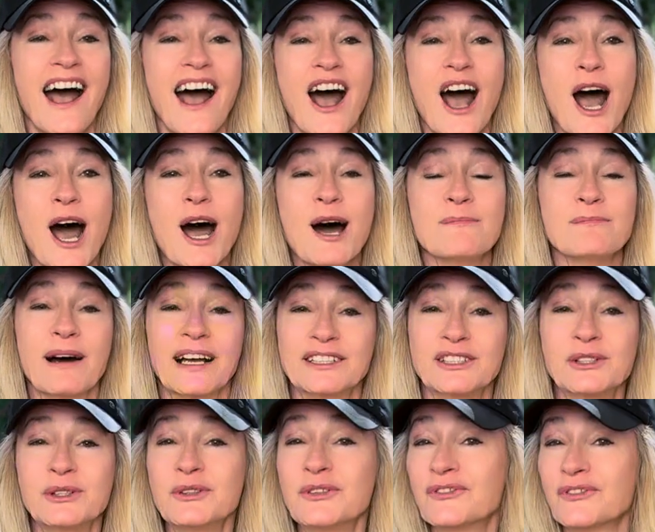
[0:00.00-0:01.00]
by
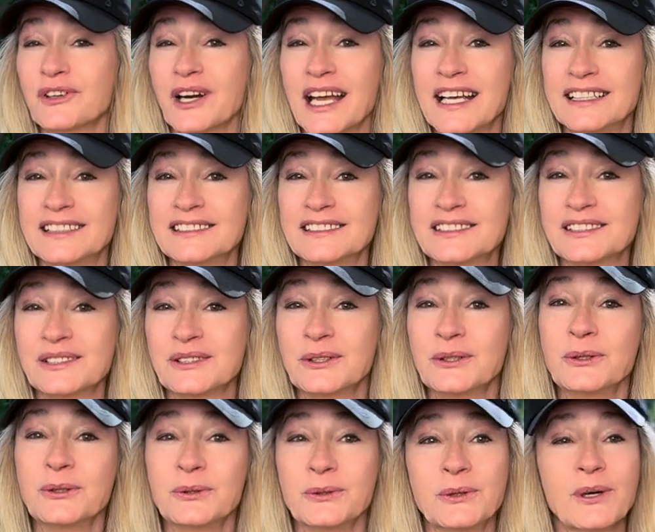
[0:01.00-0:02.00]
two friends
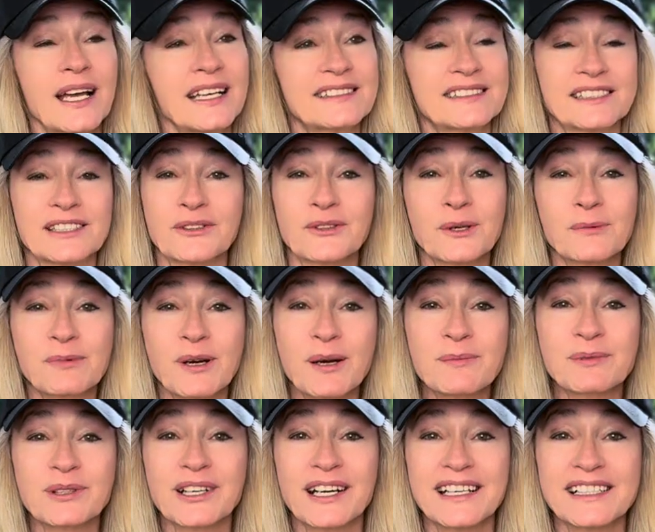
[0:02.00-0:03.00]
who had zero
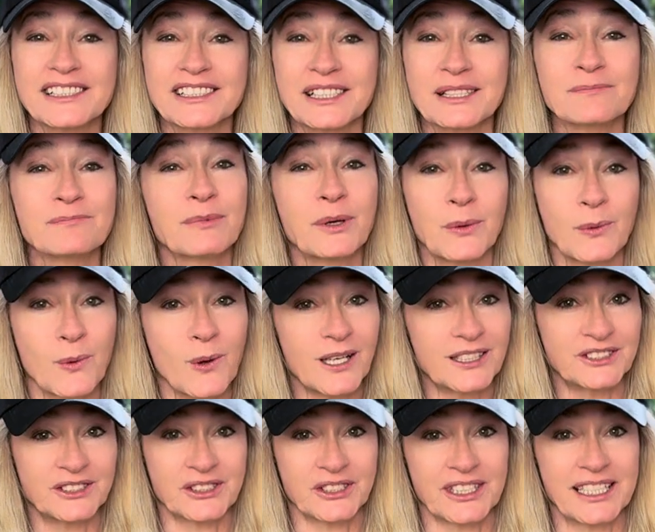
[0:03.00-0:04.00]
preparation but
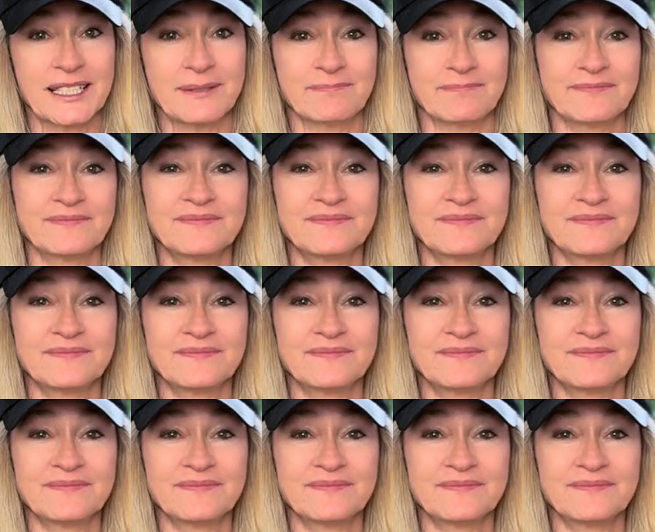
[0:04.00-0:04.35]
one dream.